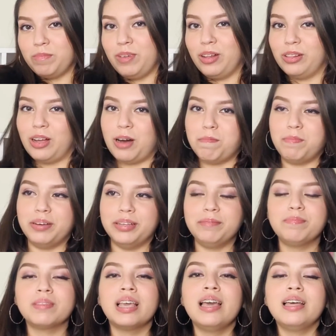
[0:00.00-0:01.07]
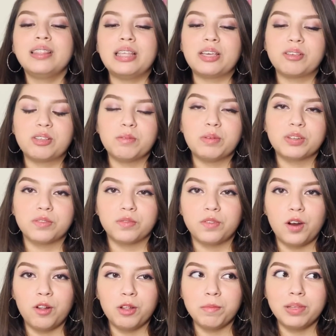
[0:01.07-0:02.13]
a lot, but Thank you so much for
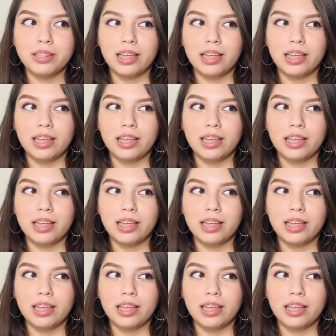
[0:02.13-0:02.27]
following me.